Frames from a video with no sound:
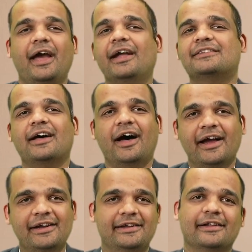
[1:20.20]
It's
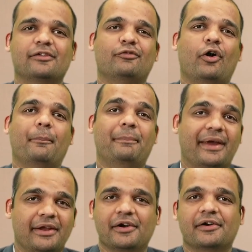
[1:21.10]
ideal for
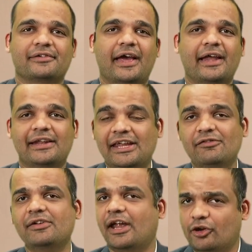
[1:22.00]
beginners and
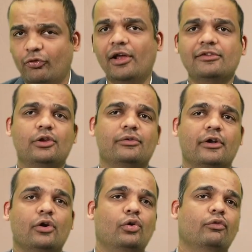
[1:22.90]
even advanced
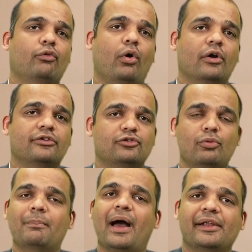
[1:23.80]
users who wants to
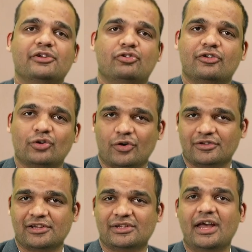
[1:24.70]
manage
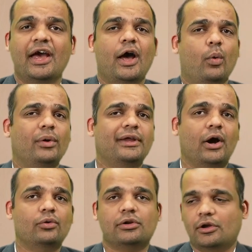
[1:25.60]
resources
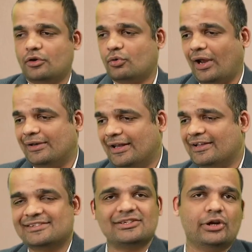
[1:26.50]
without
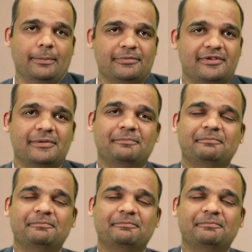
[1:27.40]
writing scripts.